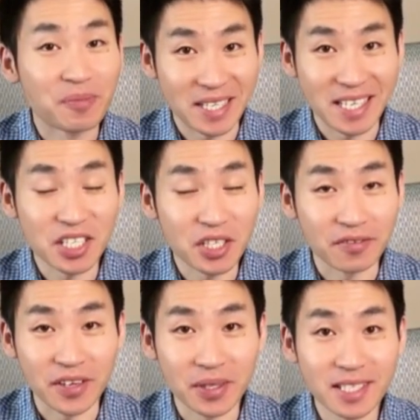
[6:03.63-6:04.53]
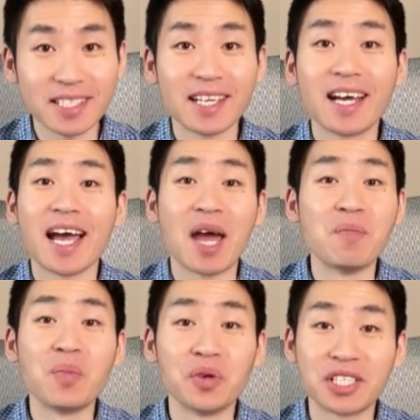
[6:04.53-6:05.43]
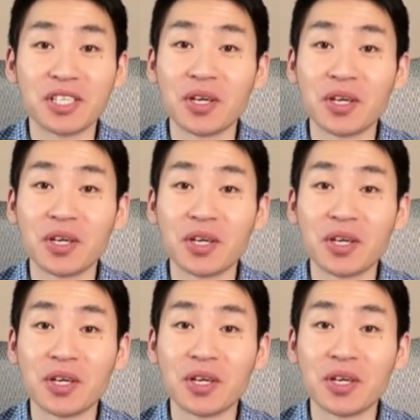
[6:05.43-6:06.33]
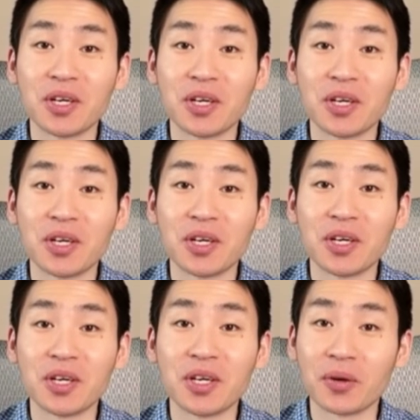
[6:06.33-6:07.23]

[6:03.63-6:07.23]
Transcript: to reach millions of potential viewers and boost it. That looks